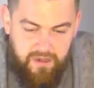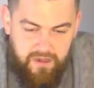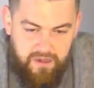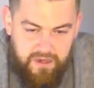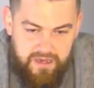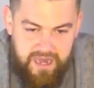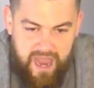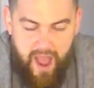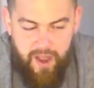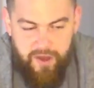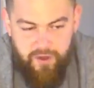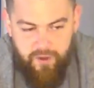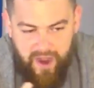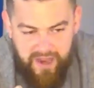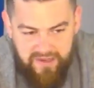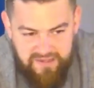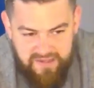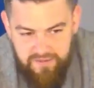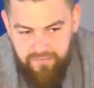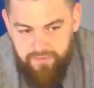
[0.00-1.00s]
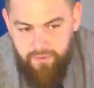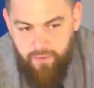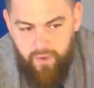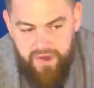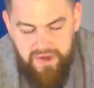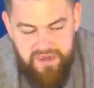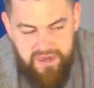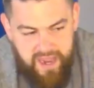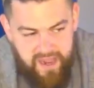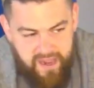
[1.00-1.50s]
Now you're asking for
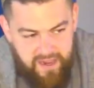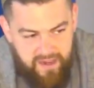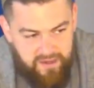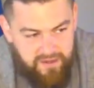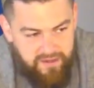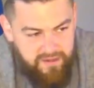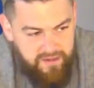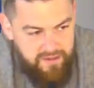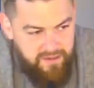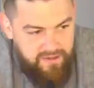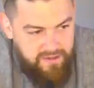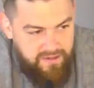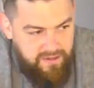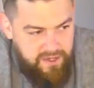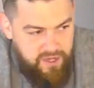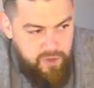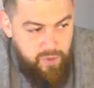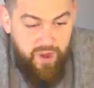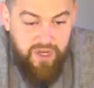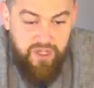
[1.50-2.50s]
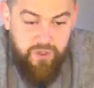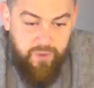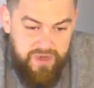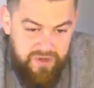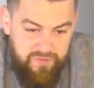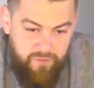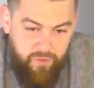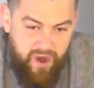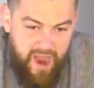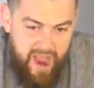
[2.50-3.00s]
one day? You want
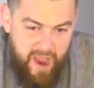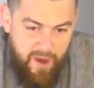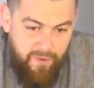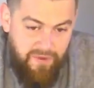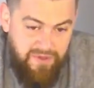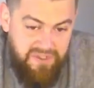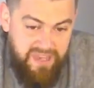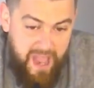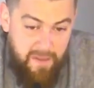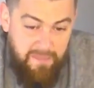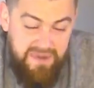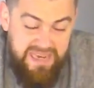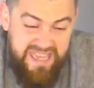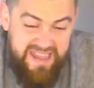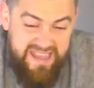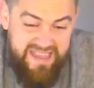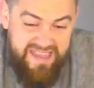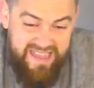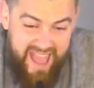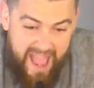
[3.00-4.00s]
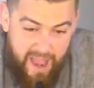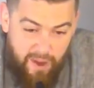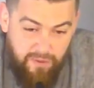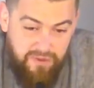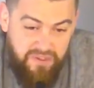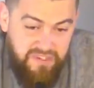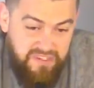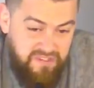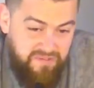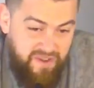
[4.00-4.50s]
24 hours? How many
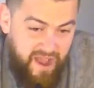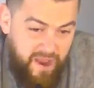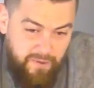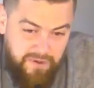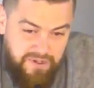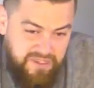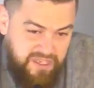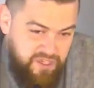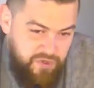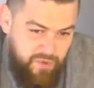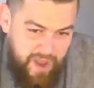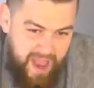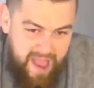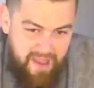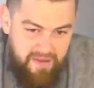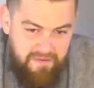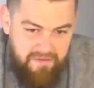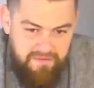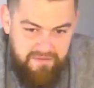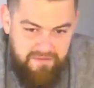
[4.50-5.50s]
thousands of hours did you have?